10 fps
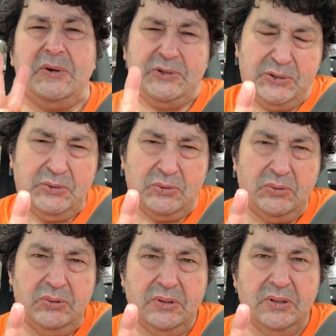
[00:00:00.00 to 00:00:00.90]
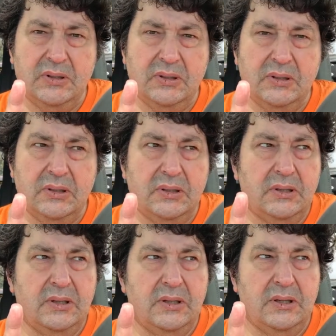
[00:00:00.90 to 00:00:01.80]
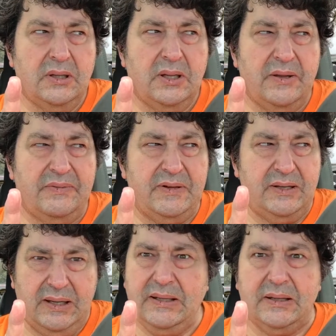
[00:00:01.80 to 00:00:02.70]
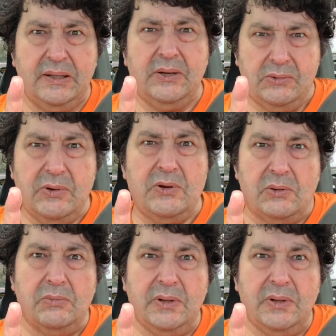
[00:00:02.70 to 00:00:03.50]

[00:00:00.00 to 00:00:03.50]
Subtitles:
two, if you need to clear a room,